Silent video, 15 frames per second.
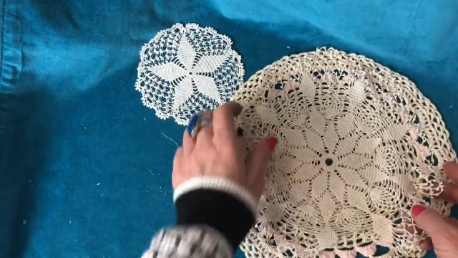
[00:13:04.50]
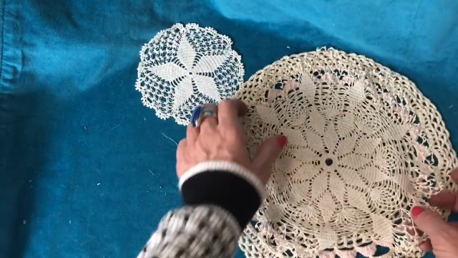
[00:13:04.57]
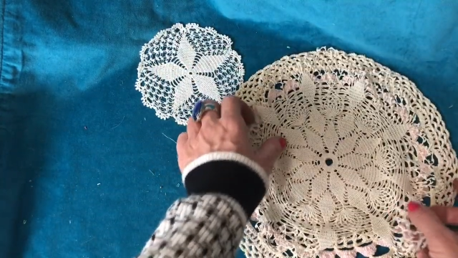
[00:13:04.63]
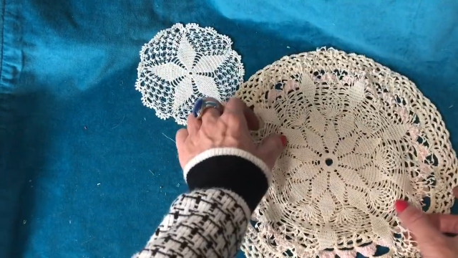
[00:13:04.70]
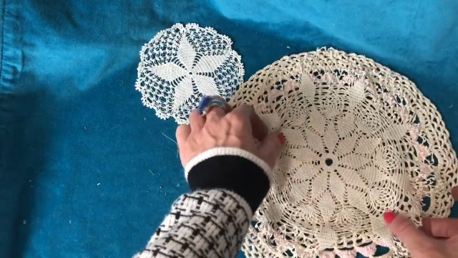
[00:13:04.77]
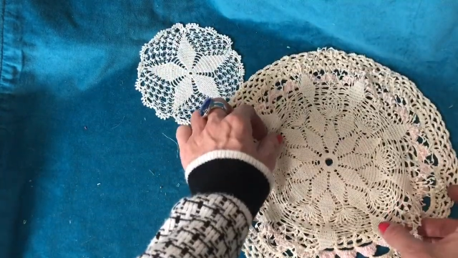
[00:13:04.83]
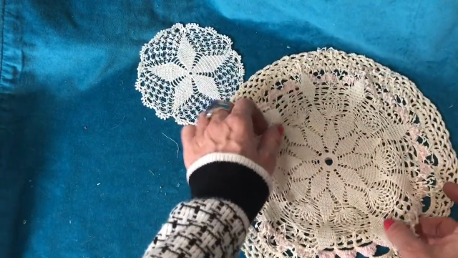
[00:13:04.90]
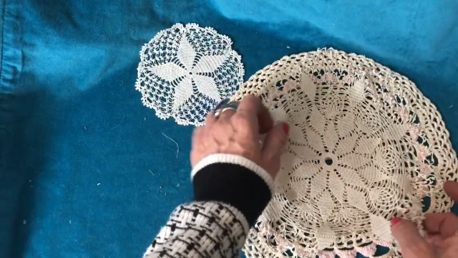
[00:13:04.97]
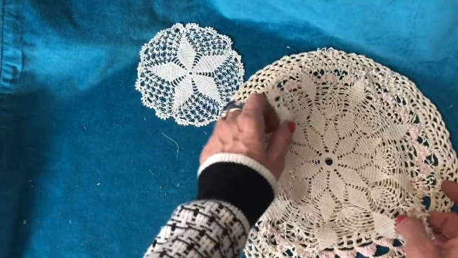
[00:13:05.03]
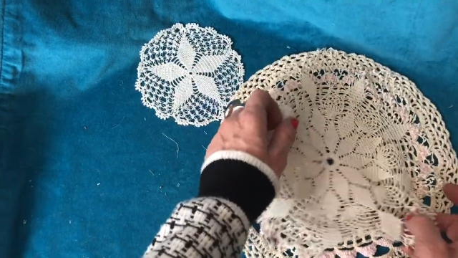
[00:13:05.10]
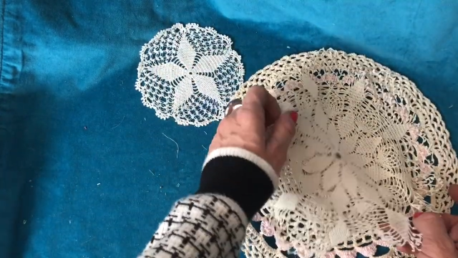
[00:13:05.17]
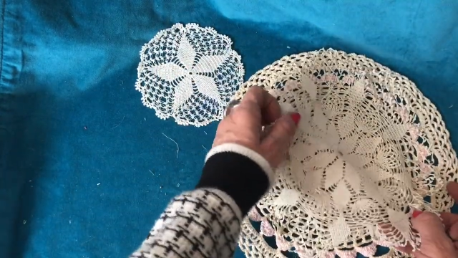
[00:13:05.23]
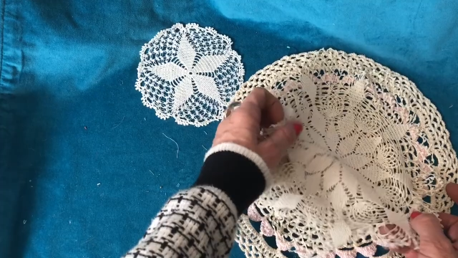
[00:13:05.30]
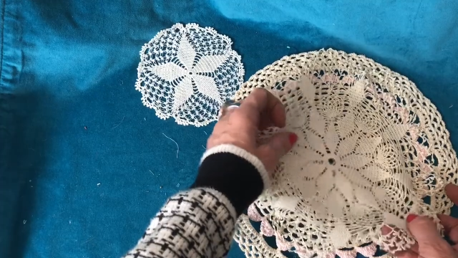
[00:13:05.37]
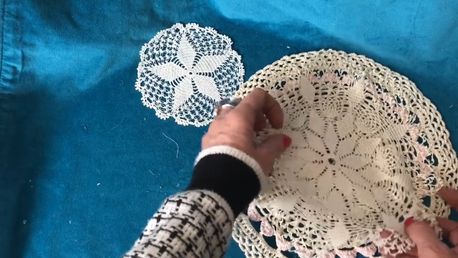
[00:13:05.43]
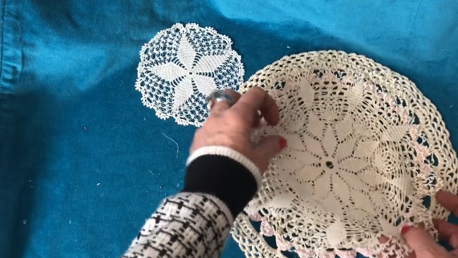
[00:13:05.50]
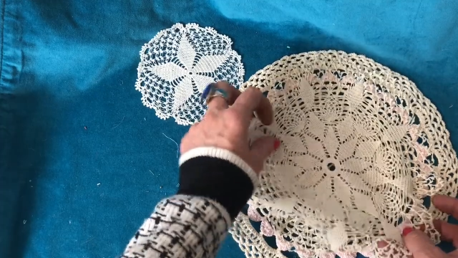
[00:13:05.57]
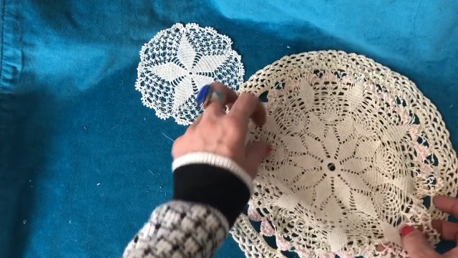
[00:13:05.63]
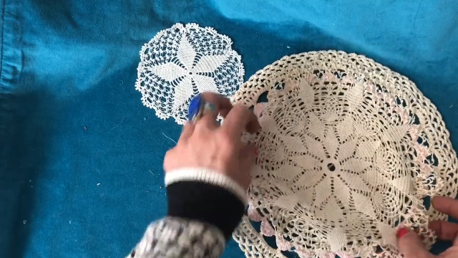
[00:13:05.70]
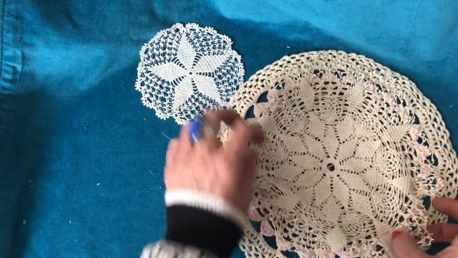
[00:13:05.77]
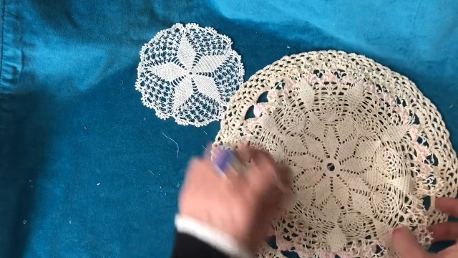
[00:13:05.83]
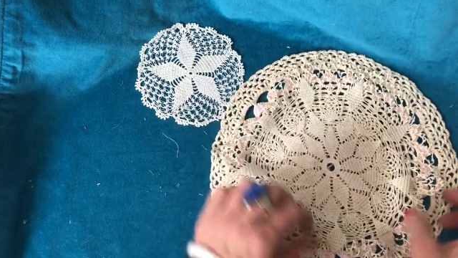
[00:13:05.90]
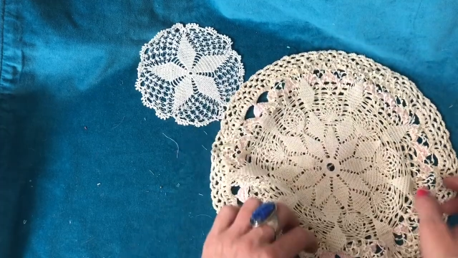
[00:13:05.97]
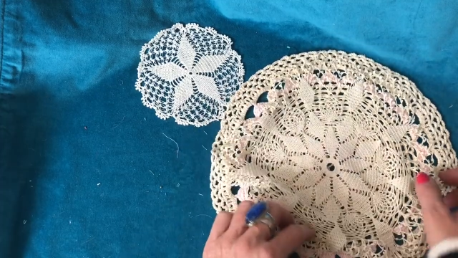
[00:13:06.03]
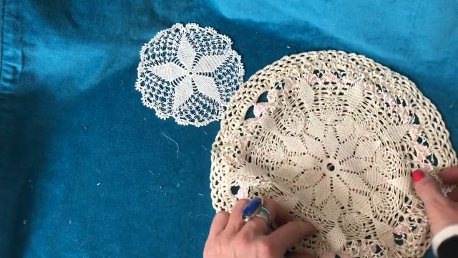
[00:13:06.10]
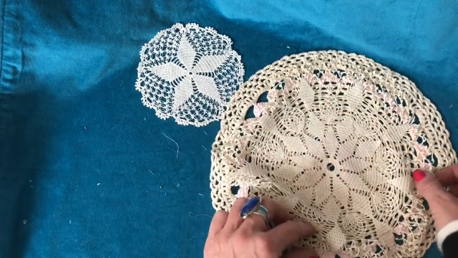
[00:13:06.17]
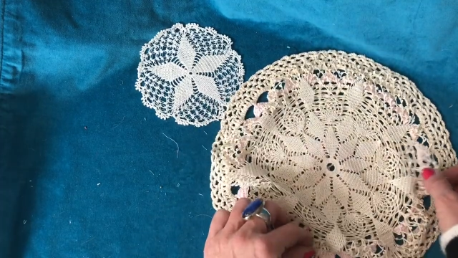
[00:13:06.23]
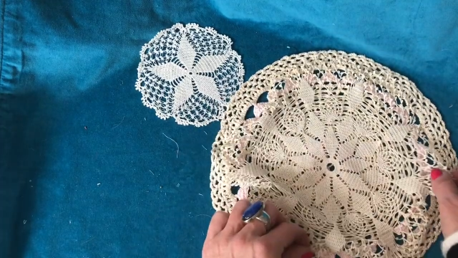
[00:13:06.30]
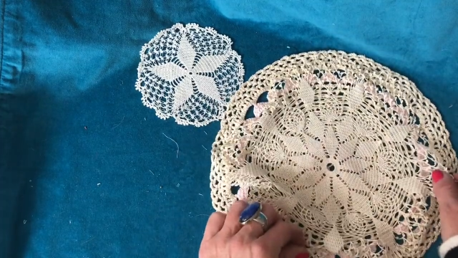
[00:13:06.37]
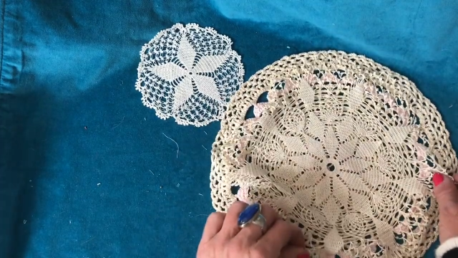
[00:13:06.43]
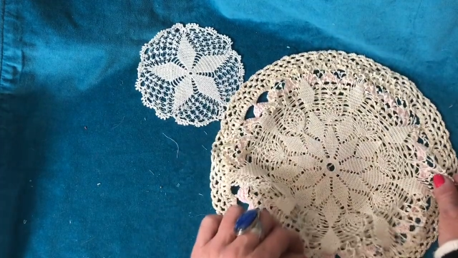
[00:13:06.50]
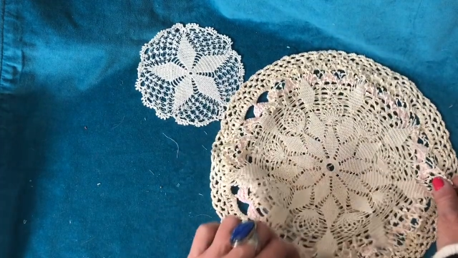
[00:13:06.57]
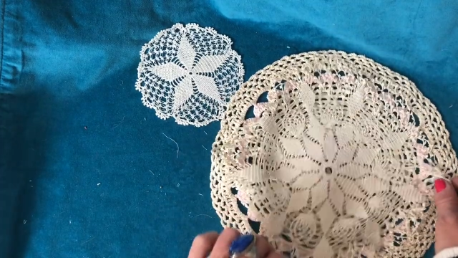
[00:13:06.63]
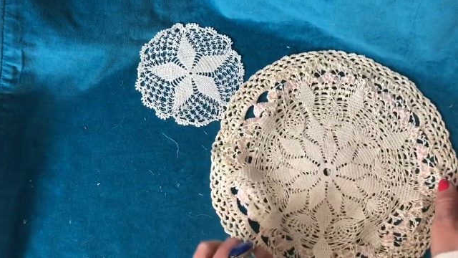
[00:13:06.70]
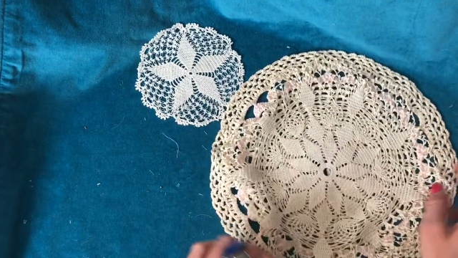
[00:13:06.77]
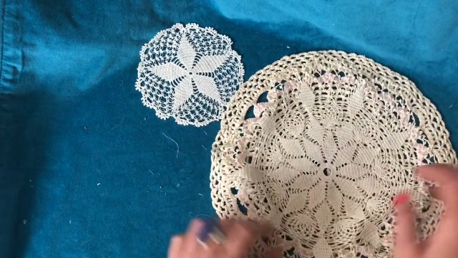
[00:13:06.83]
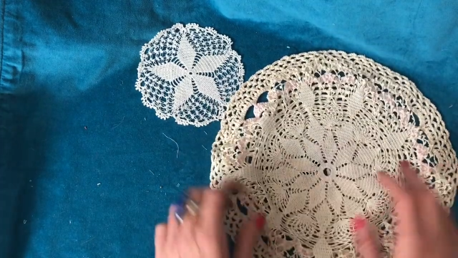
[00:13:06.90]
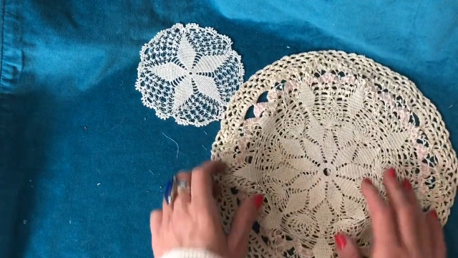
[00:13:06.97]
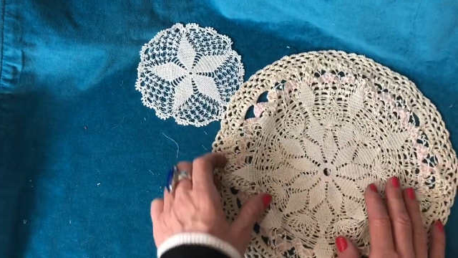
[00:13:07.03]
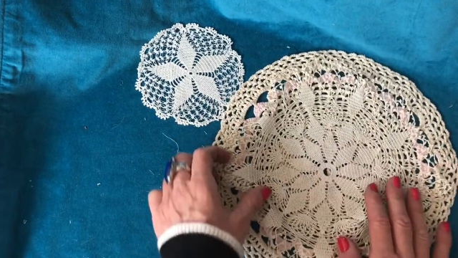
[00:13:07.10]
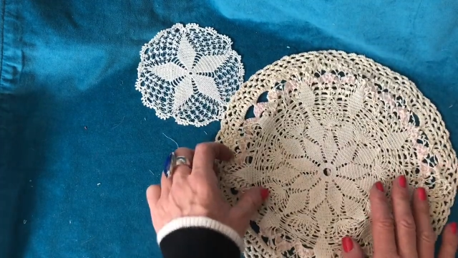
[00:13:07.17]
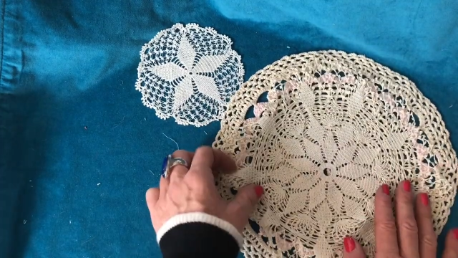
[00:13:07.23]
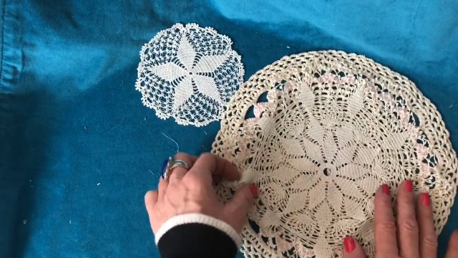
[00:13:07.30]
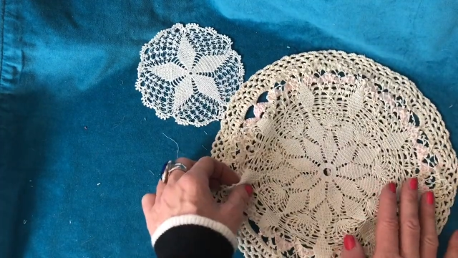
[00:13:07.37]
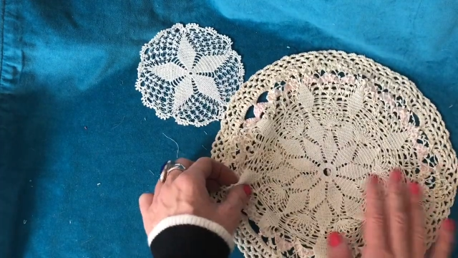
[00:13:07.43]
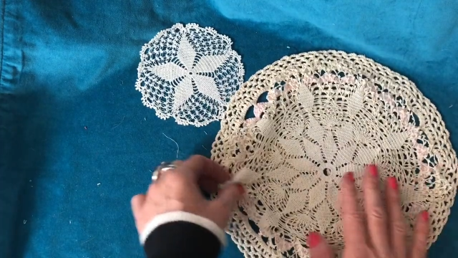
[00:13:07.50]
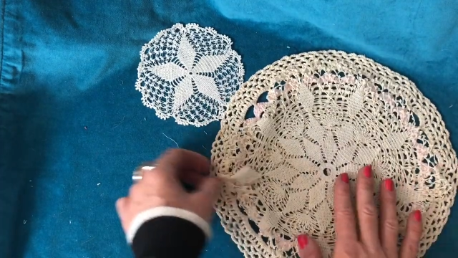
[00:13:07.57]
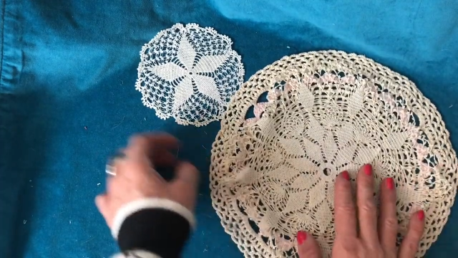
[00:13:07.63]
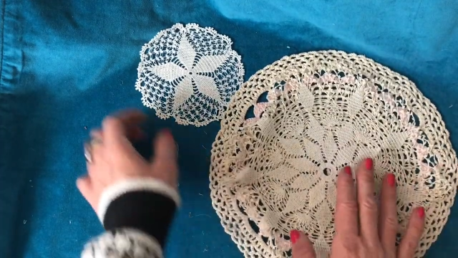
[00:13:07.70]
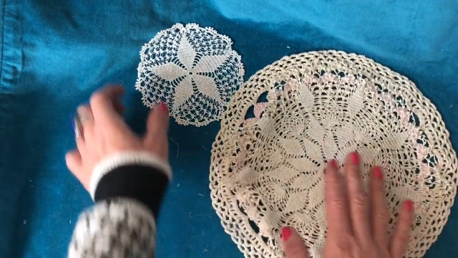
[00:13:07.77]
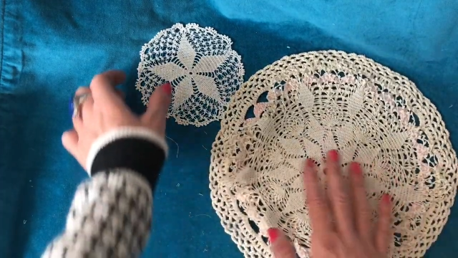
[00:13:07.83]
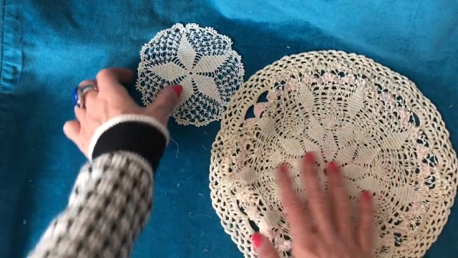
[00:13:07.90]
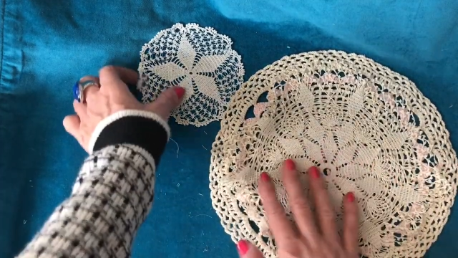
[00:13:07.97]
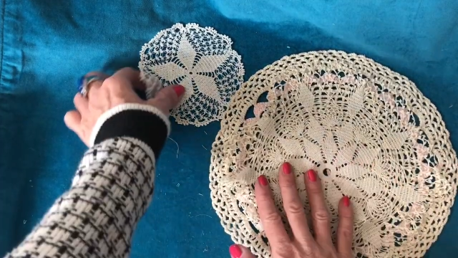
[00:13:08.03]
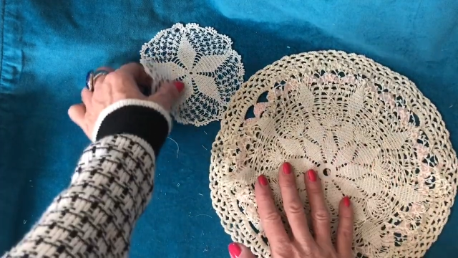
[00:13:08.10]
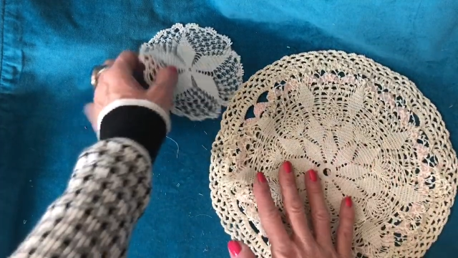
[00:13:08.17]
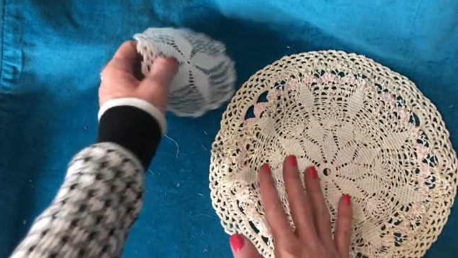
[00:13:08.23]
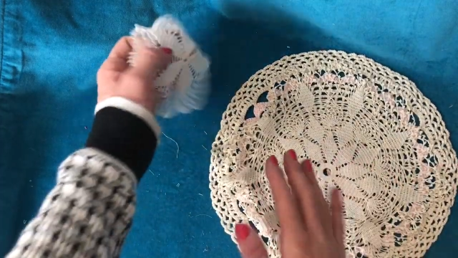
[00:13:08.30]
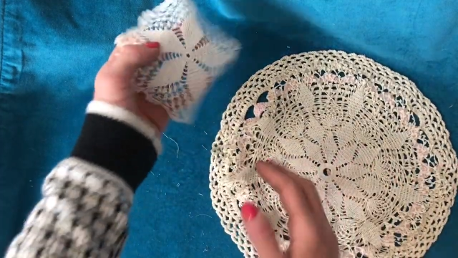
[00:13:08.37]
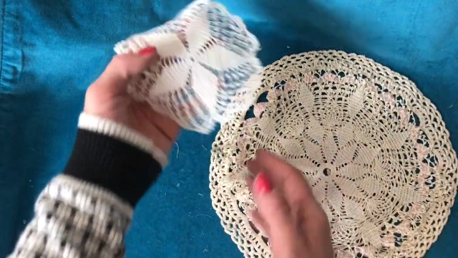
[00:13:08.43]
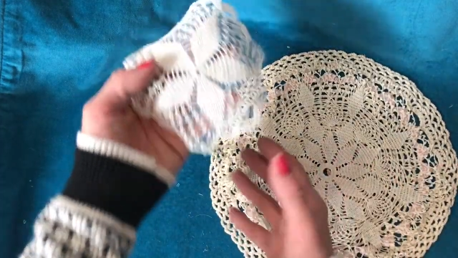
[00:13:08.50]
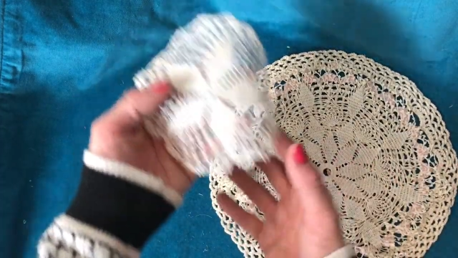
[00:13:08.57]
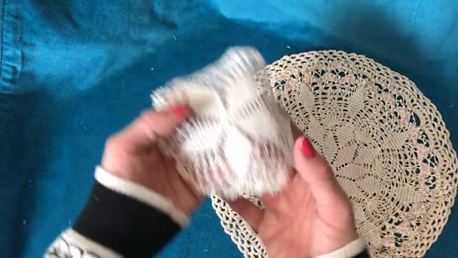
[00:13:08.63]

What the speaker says: Nobody's mouth can be seen.